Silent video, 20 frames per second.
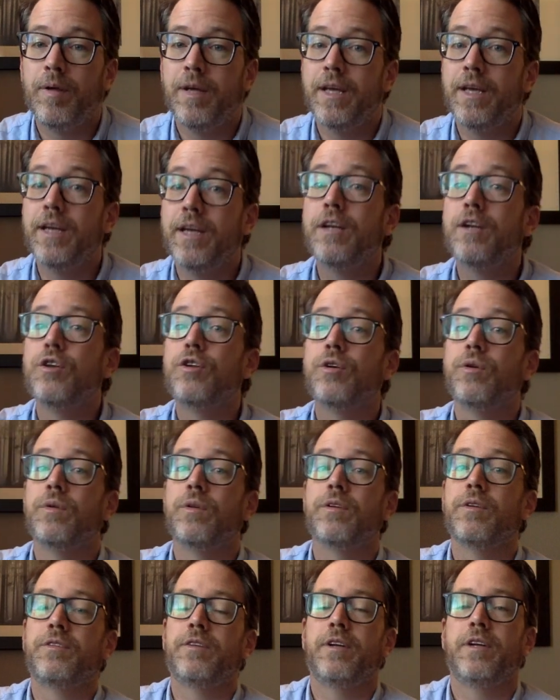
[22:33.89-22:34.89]
into
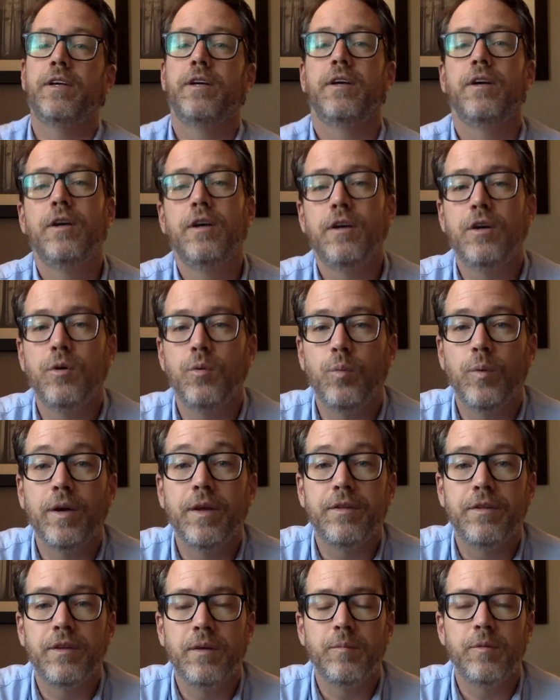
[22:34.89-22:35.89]
the city with
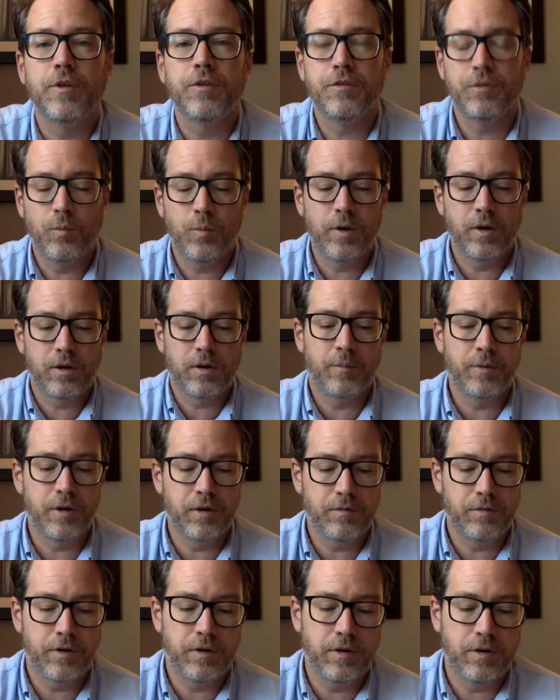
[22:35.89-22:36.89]
him. It is a welcoming
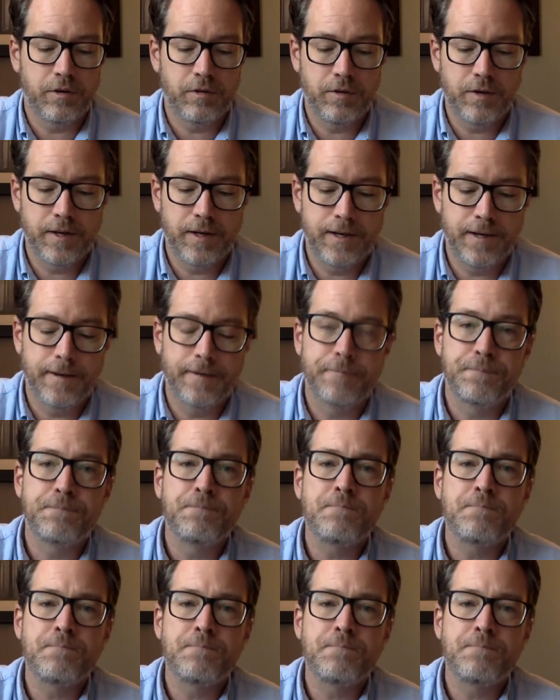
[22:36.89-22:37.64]
of a conquering king.